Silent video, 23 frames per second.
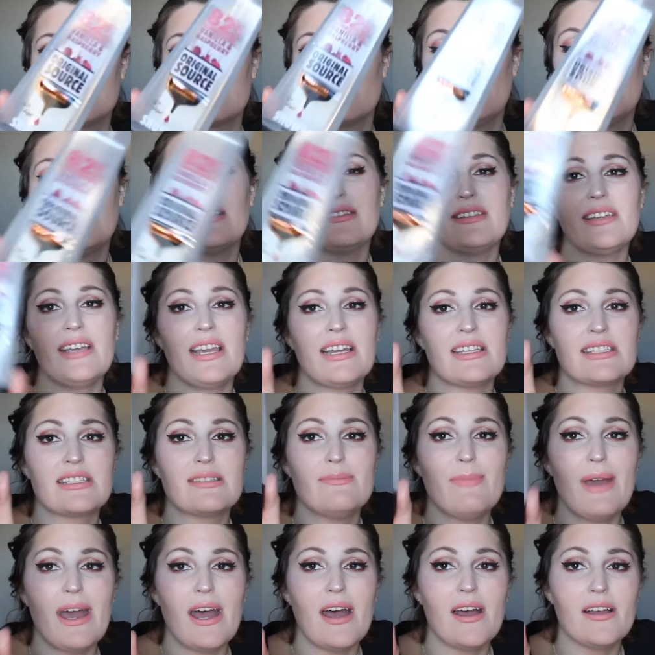is amazing. It
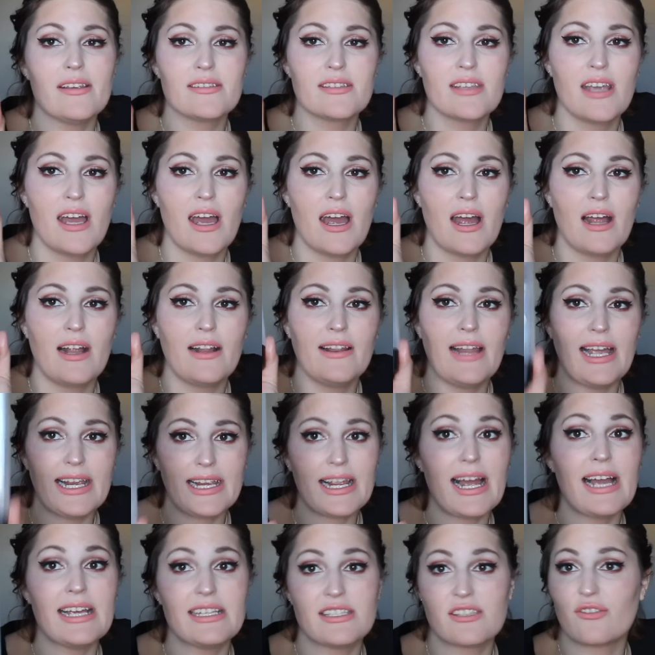smells
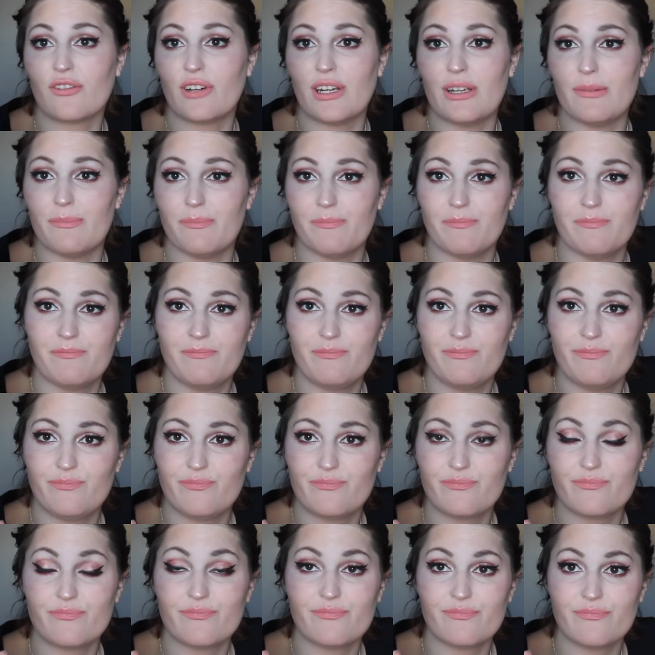like ice cream.
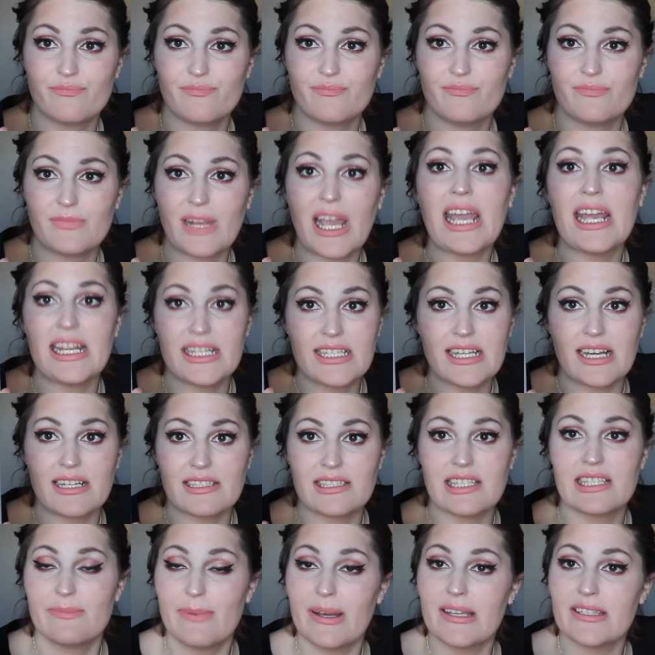It
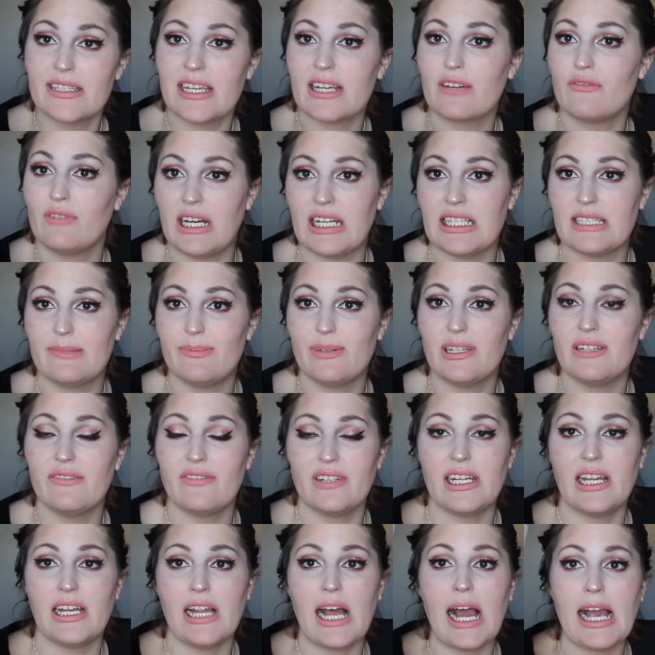does. It smells like raspberry and
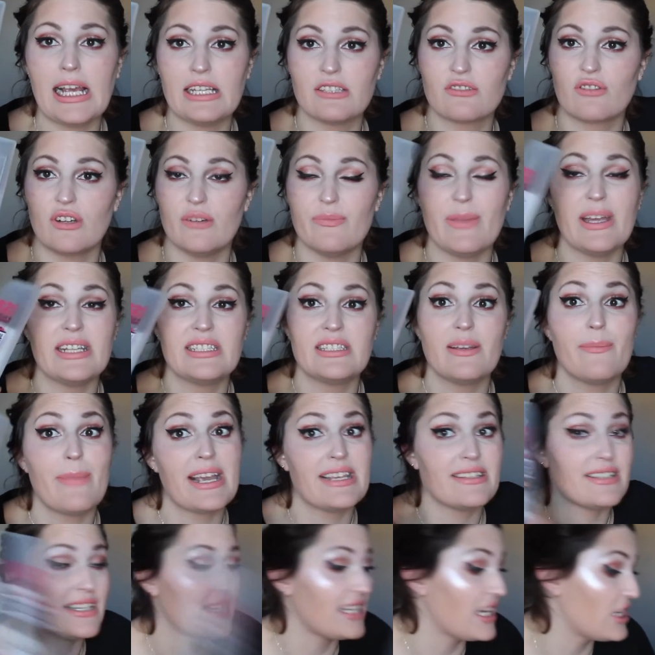vanilla ice cream. It's
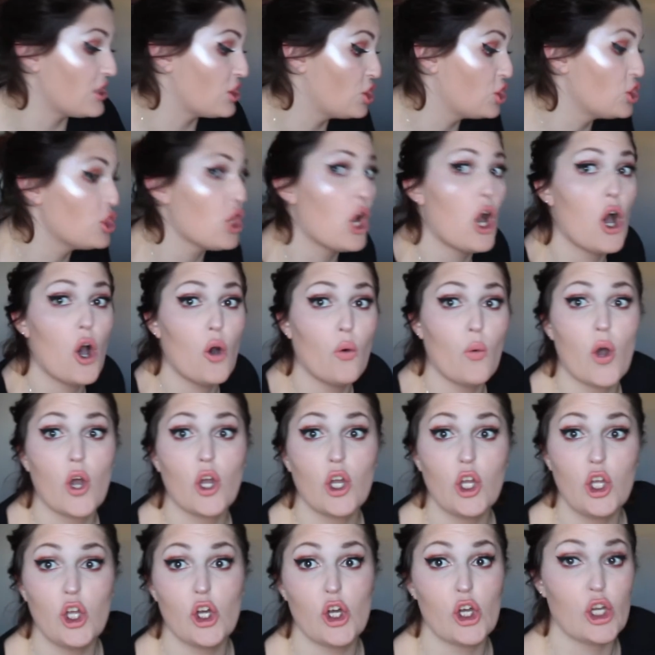amazing. It's so
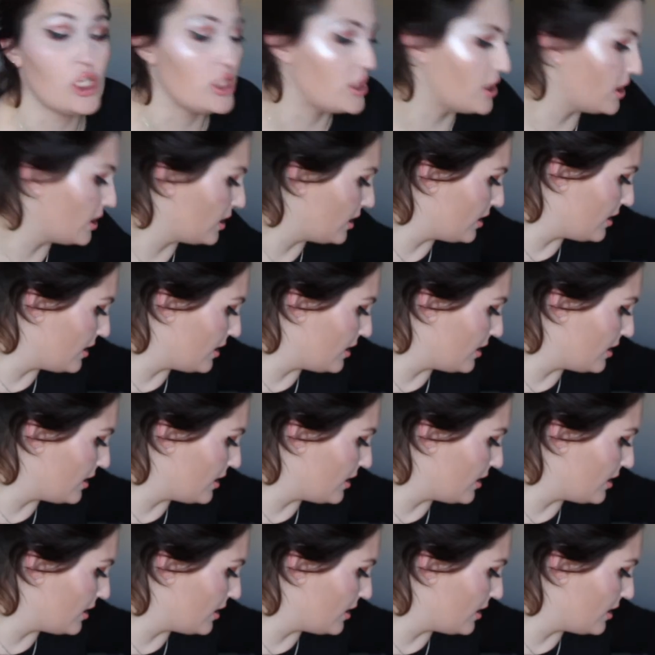good.